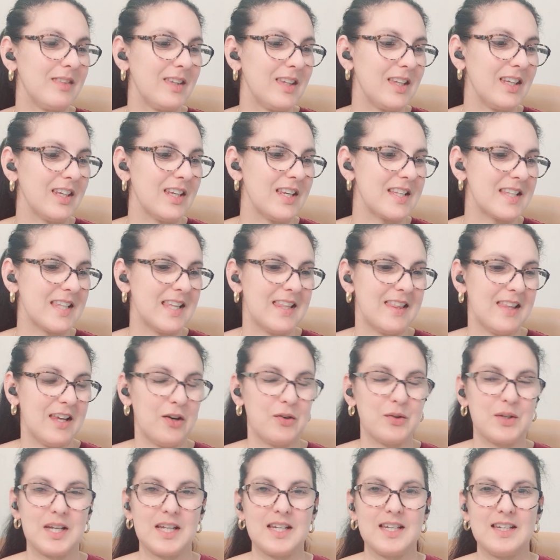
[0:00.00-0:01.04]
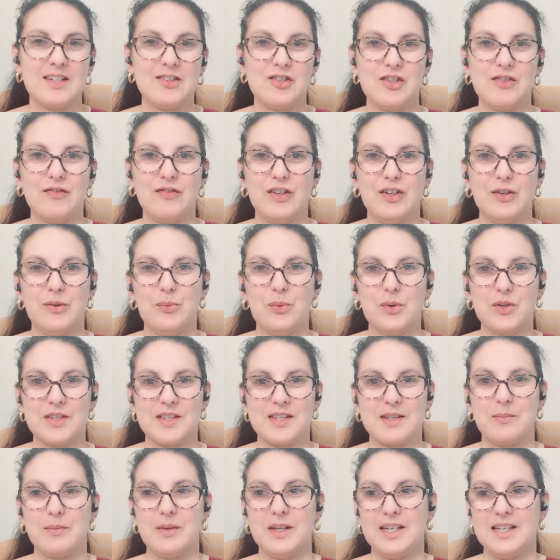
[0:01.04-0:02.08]
you see the old adage, if you want
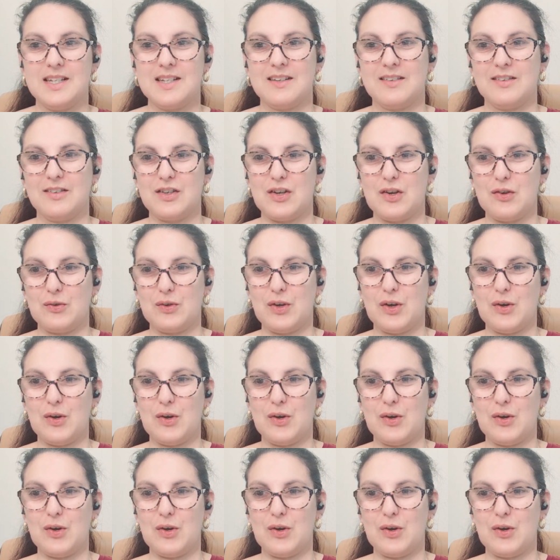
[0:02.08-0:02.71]
something done, don't go